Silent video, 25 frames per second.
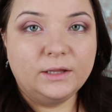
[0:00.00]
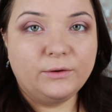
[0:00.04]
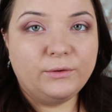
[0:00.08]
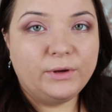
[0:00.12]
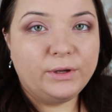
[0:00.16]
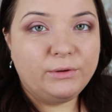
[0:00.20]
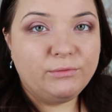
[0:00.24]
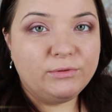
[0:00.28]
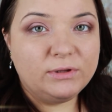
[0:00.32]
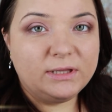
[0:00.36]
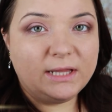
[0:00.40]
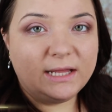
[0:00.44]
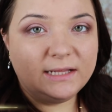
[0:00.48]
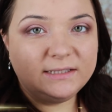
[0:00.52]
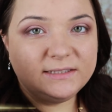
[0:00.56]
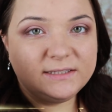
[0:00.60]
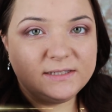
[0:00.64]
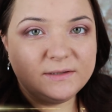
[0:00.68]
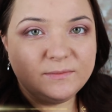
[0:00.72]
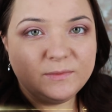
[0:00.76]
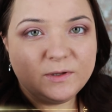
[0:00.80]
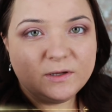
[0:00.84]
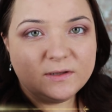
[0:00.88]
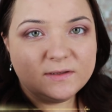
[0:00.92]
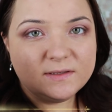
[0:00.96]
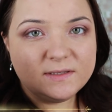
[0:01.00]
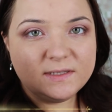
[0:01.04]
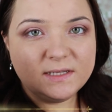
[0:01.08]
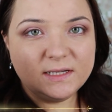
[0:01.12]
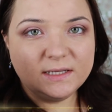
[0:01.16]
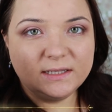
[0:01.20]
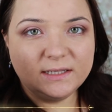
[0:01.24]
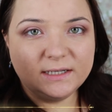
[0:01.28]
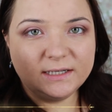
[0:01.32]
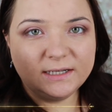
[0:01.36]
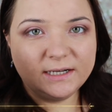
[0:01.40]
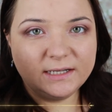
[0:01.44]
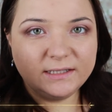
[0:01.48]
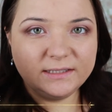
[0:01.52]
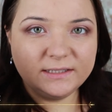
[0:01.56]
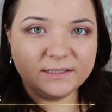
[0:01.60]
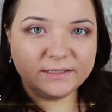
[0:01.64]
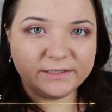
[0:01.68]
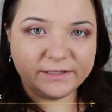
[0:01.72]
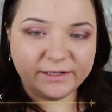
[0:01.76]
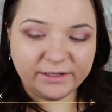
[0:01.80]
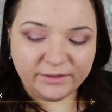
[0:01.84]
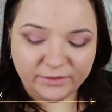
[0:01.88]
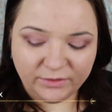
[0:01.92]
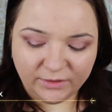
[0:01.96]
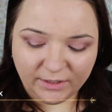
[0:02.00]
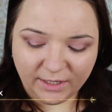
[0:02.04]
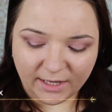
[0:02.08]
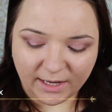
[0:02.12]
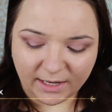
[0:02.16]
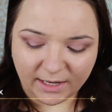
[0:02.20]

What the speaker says: Now I will add some concealer underneath the